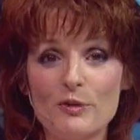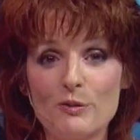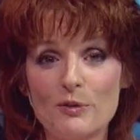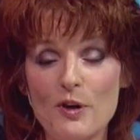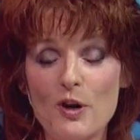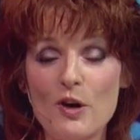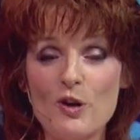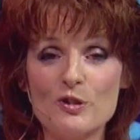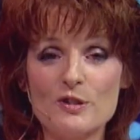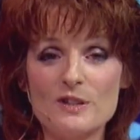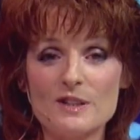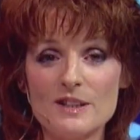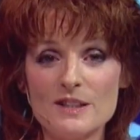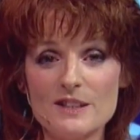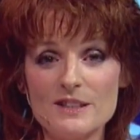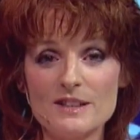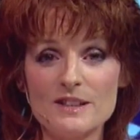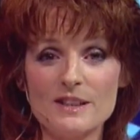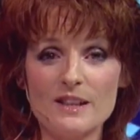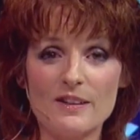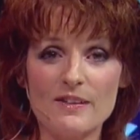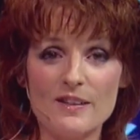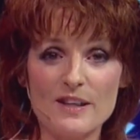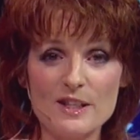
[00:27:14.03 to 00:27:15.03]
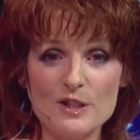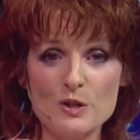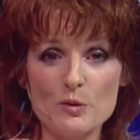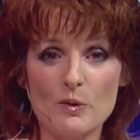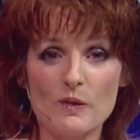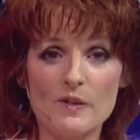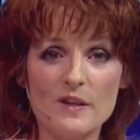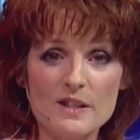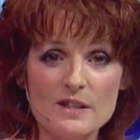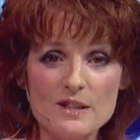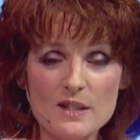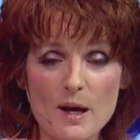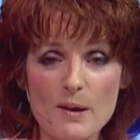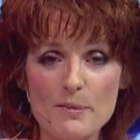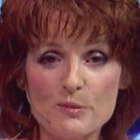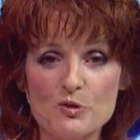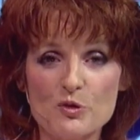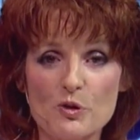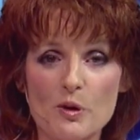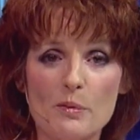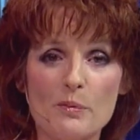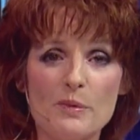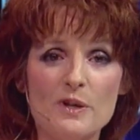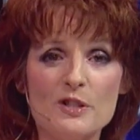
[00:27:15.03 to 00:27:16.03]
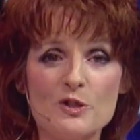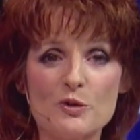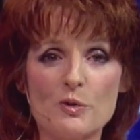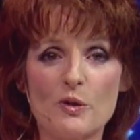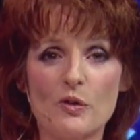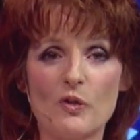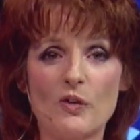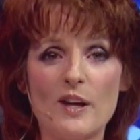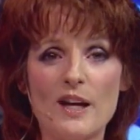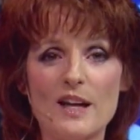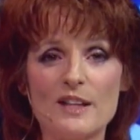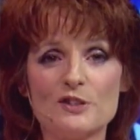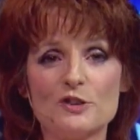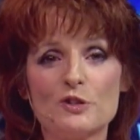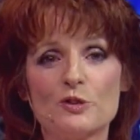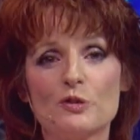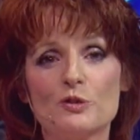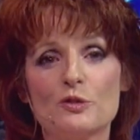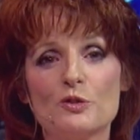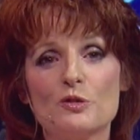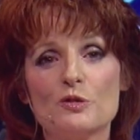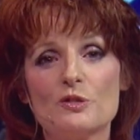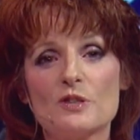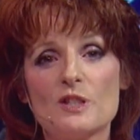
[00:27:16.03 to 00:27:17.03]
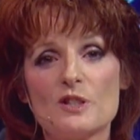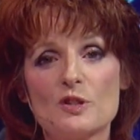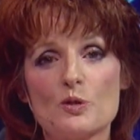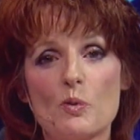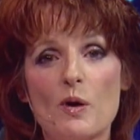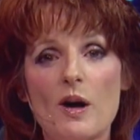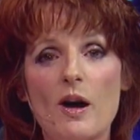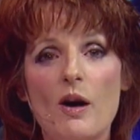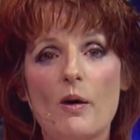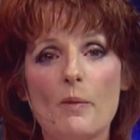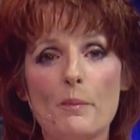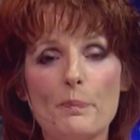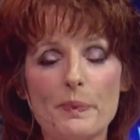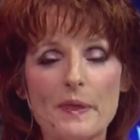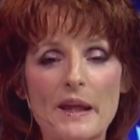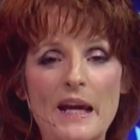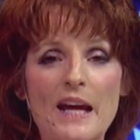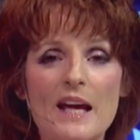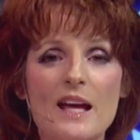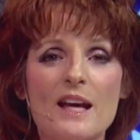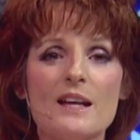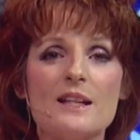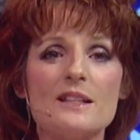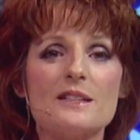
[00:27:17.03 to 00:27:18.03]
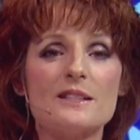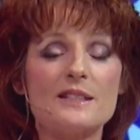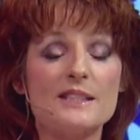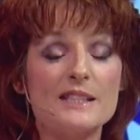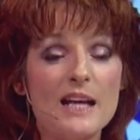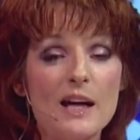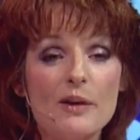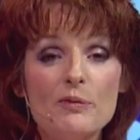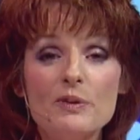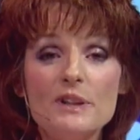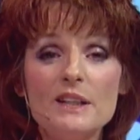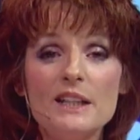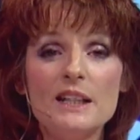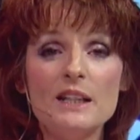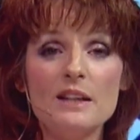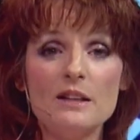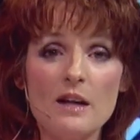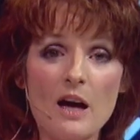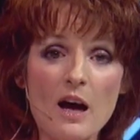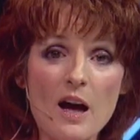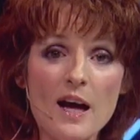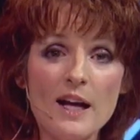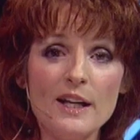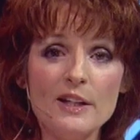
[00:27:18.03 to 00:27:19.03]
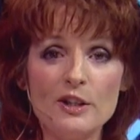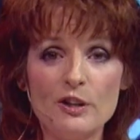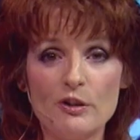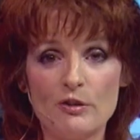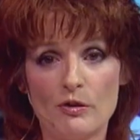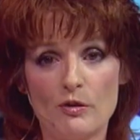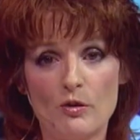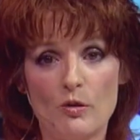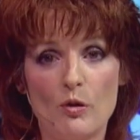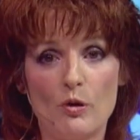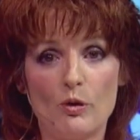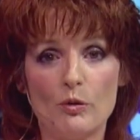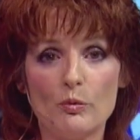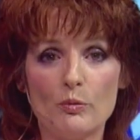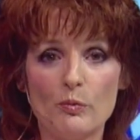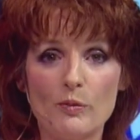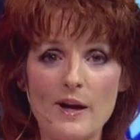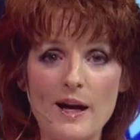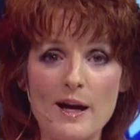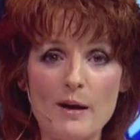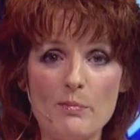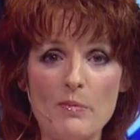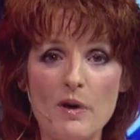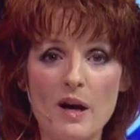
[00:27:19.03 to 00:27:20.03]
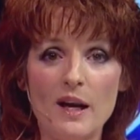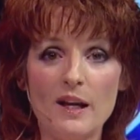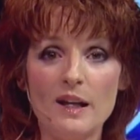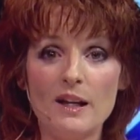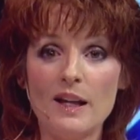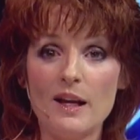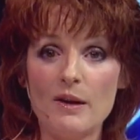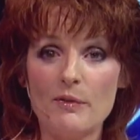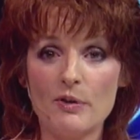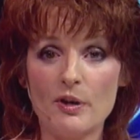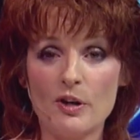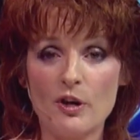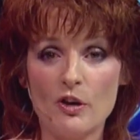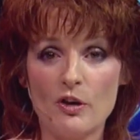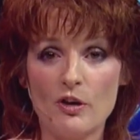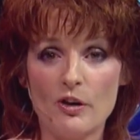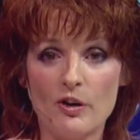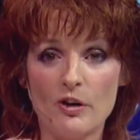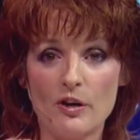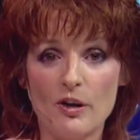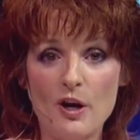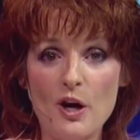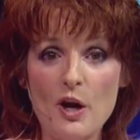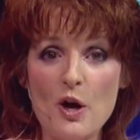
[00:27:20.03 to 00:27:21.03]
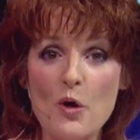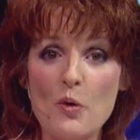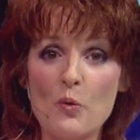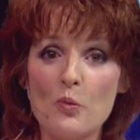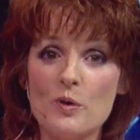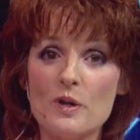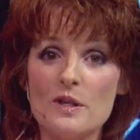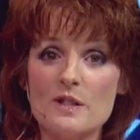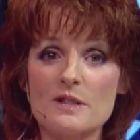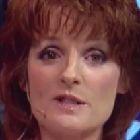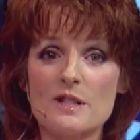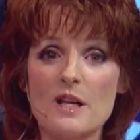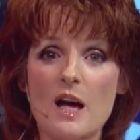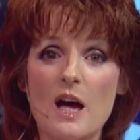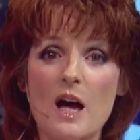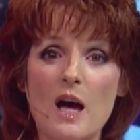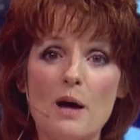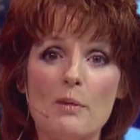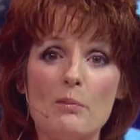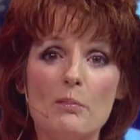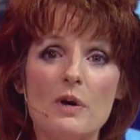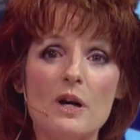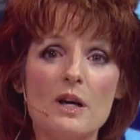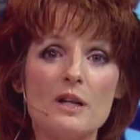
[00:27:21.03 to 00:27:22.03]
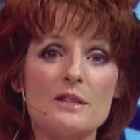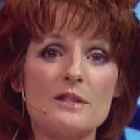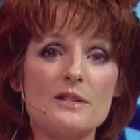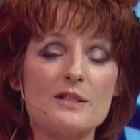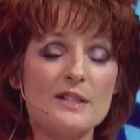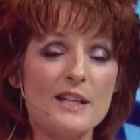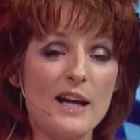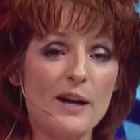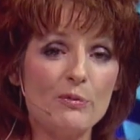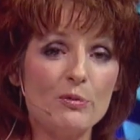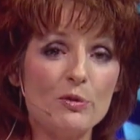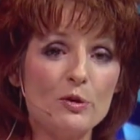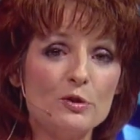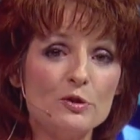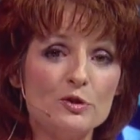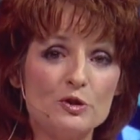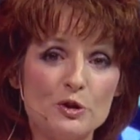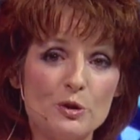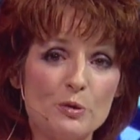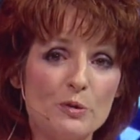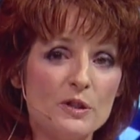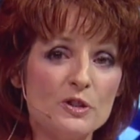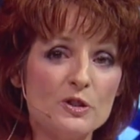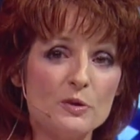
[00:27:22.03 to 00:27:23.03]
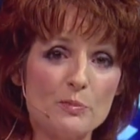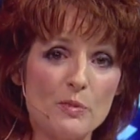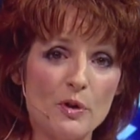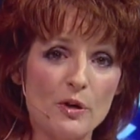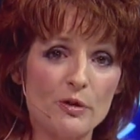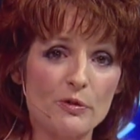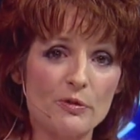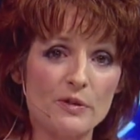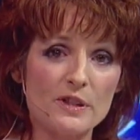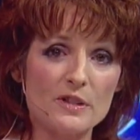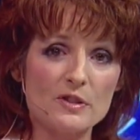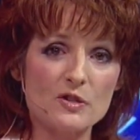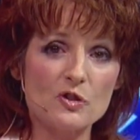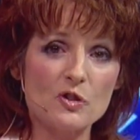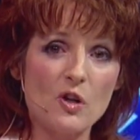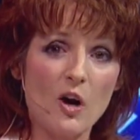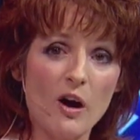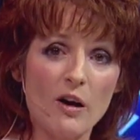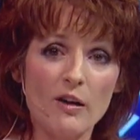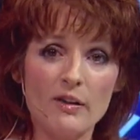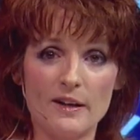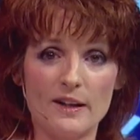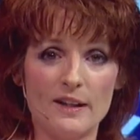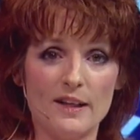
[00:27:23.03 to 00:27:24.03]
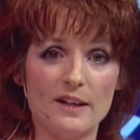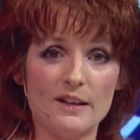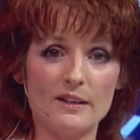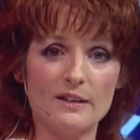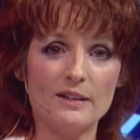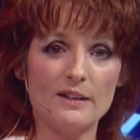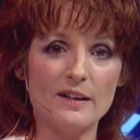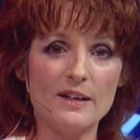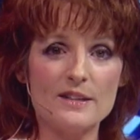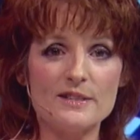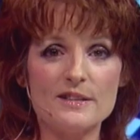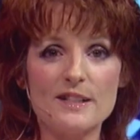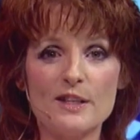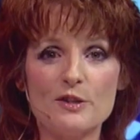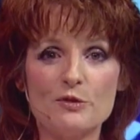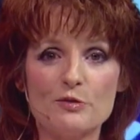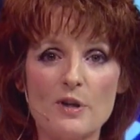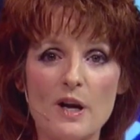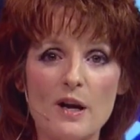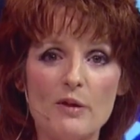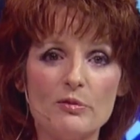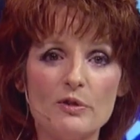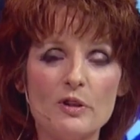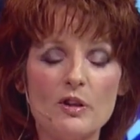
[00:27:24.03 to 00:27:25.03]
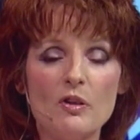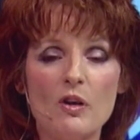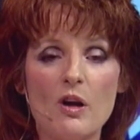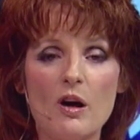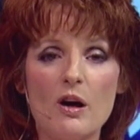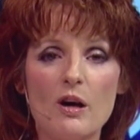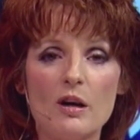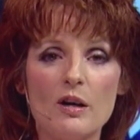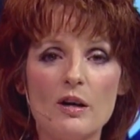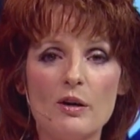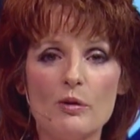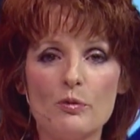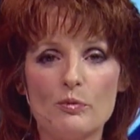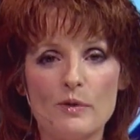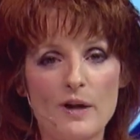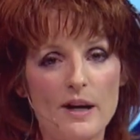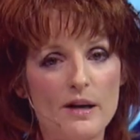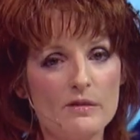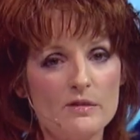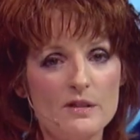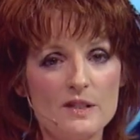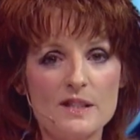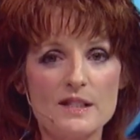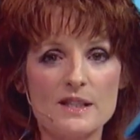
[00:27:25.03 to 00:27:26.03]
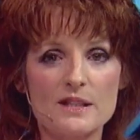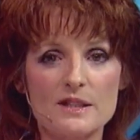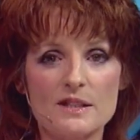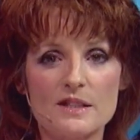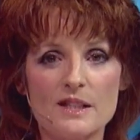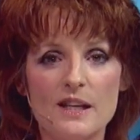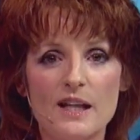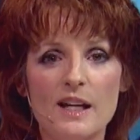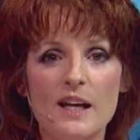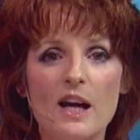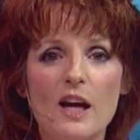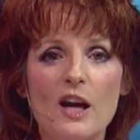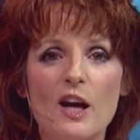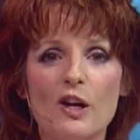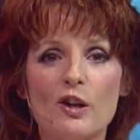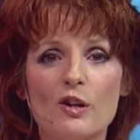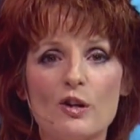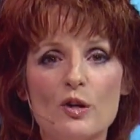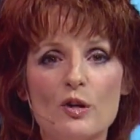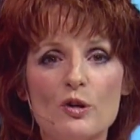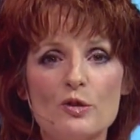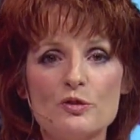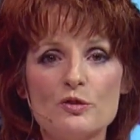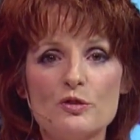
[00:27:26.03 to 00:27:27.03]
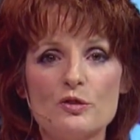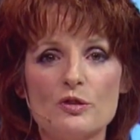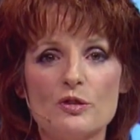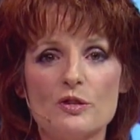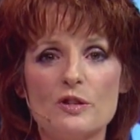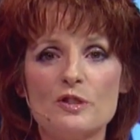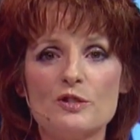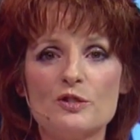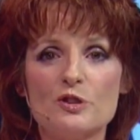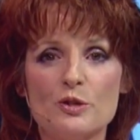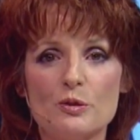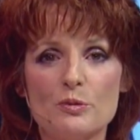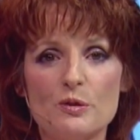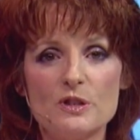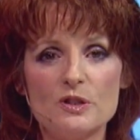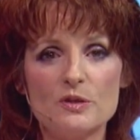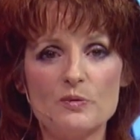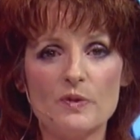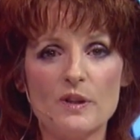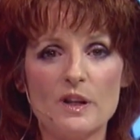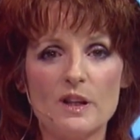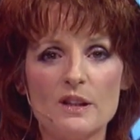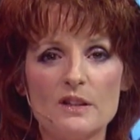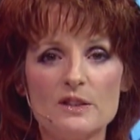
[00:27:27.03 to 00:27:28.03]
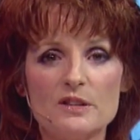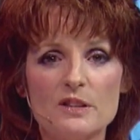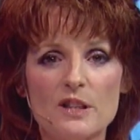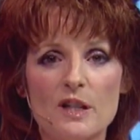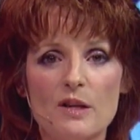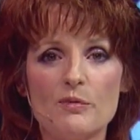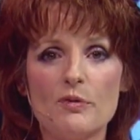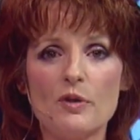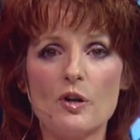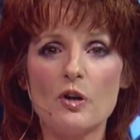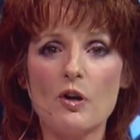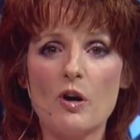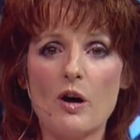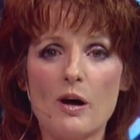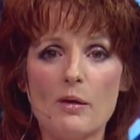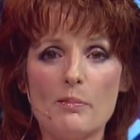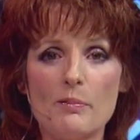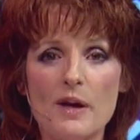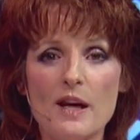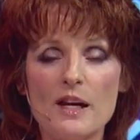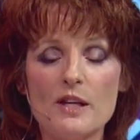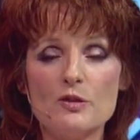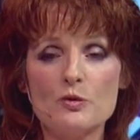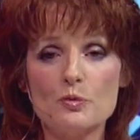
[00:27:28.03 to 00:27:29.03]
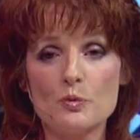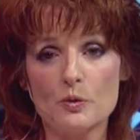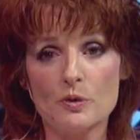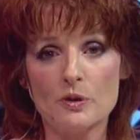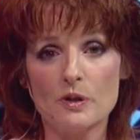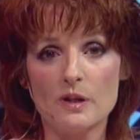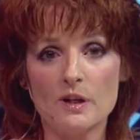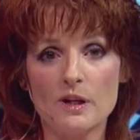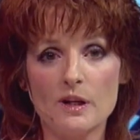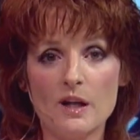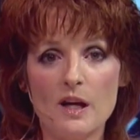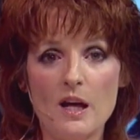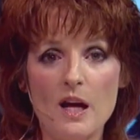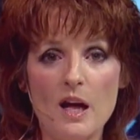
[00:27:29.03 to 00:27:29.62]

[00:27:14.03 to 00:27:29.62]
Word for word: the roads. Listen to this one. This comes from Israel National News as well. 79 year old Rabbi Levinger was among several Jewish motorists targeted as they traveled along Route 60 close to the Jewish village of Karmei Tzur.